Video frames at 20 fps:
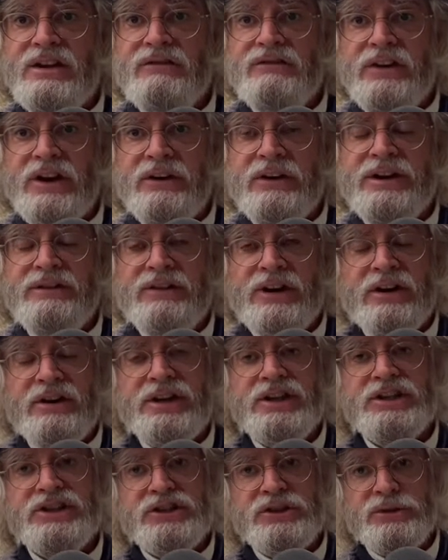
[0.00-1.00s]
very, very
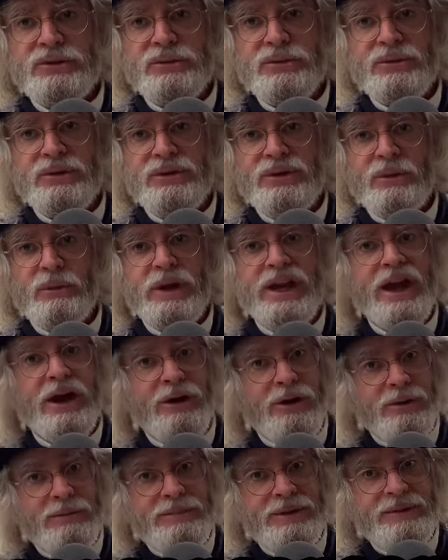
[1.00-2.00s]
soon, we hope.